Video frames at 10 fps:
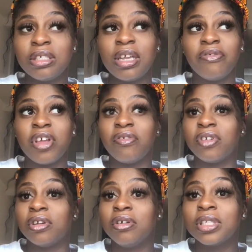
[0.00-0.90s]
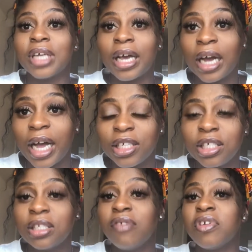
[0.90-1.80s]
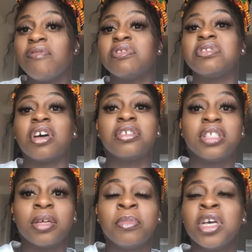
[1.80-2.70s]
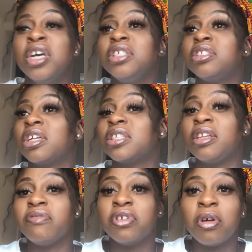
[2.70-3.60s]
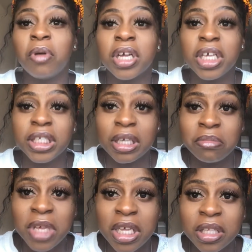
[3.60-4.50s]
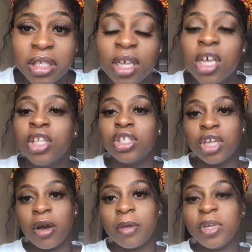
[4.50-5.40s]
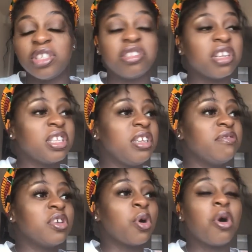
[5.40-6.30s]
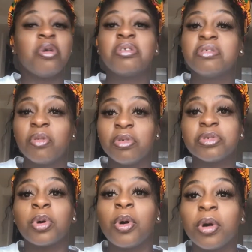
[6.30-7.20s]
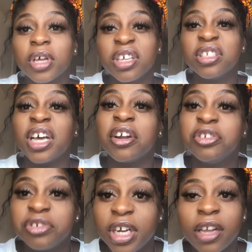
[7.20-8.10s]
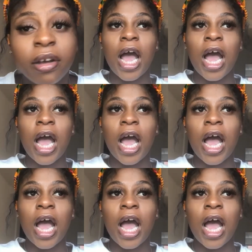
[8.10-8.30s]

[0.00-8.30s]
never even looked at a guy. She's never even touched him. She doesn't even know what kissing means. Do you know what I mean? She doesn't even hug. What's hug? Is that a drink?